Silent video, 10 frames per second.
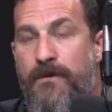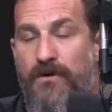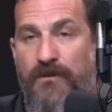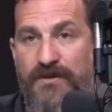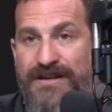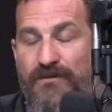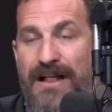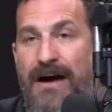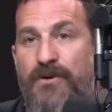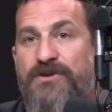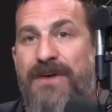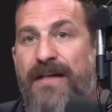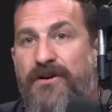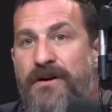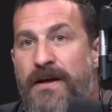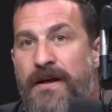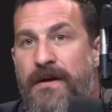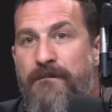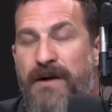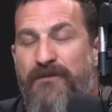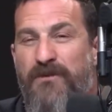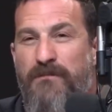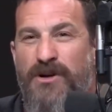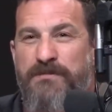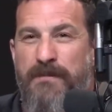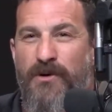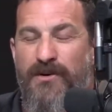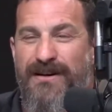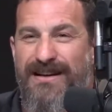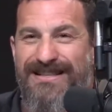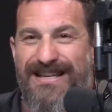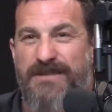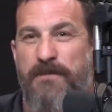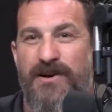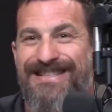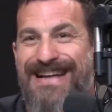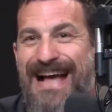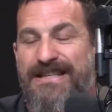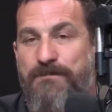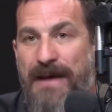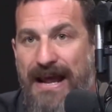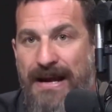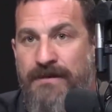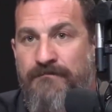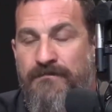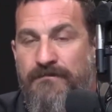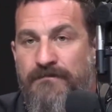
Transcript: or over several hours rather, but for most people is experienced as pain.